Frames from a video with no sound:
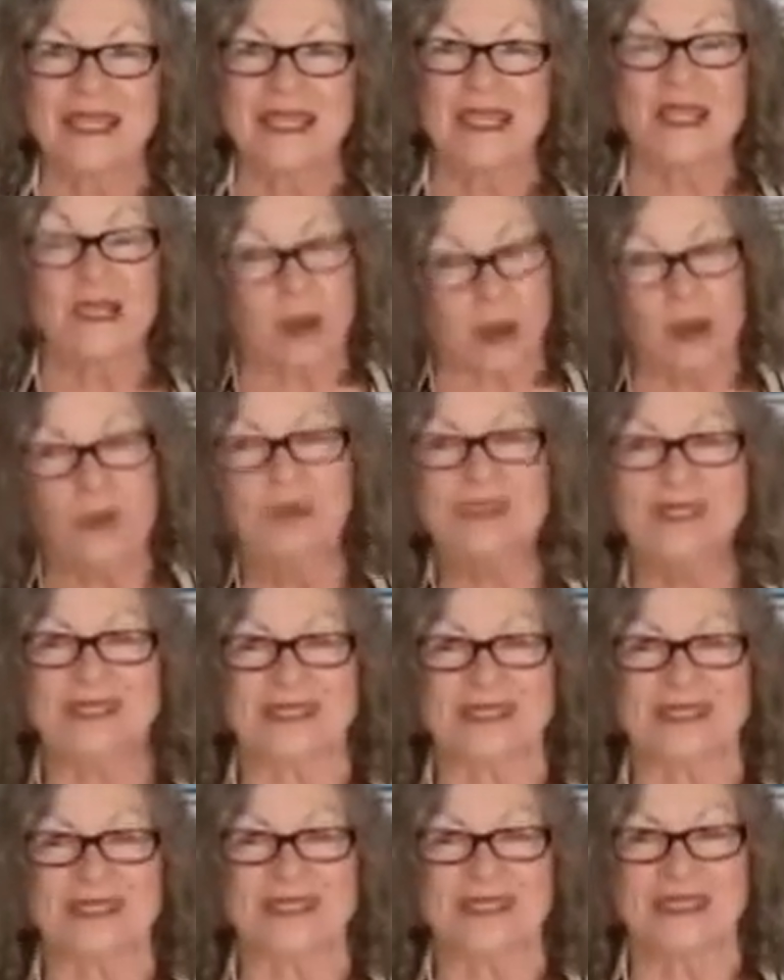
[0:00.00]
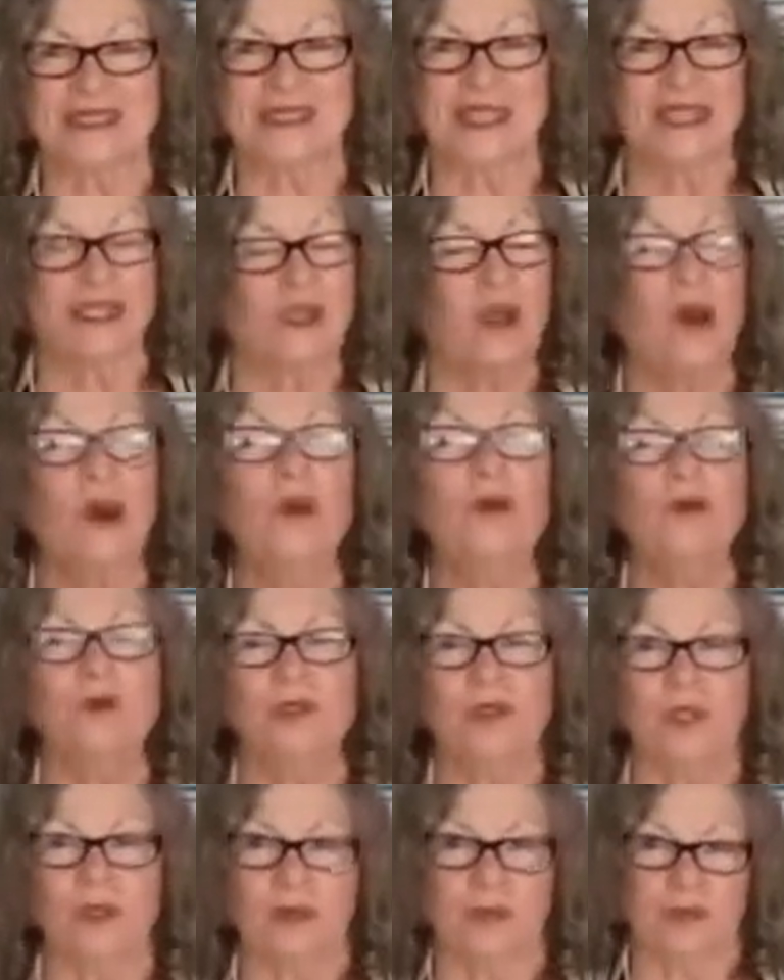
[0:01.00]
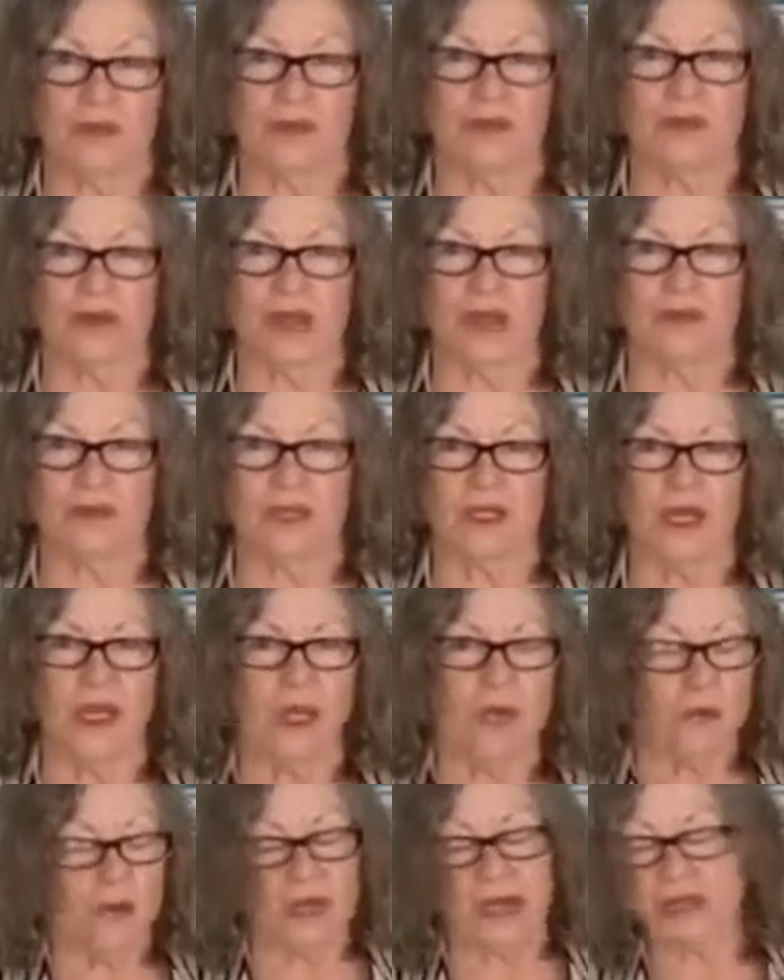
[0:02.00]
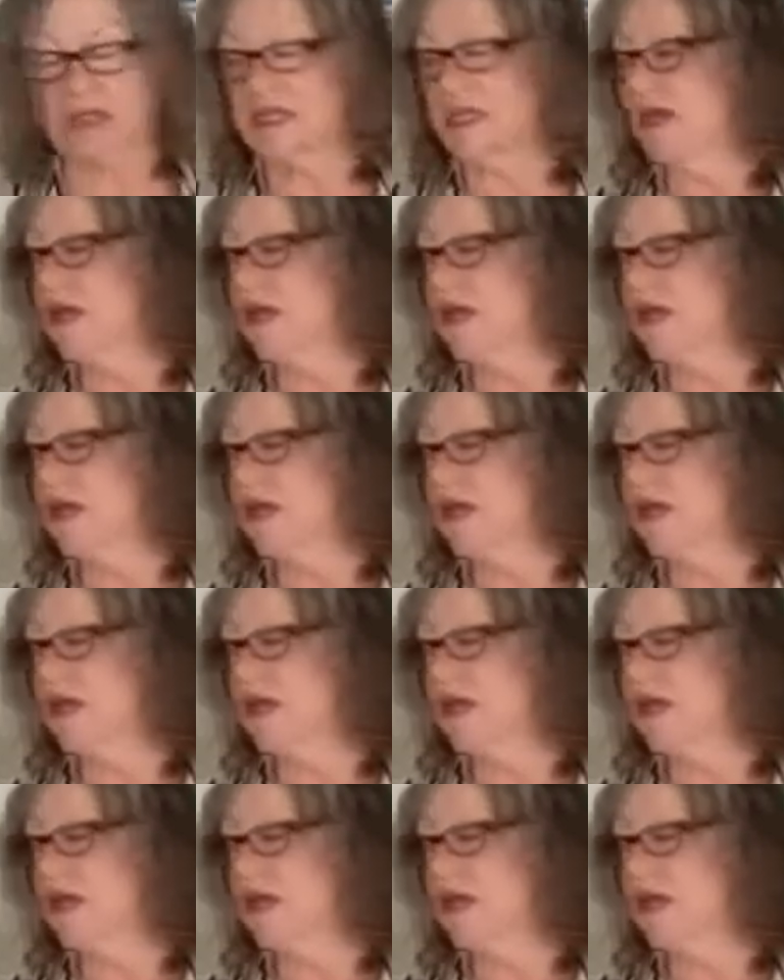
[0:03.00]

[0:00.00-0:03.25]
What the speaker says: He owns it. He has ownership of the driving. Backs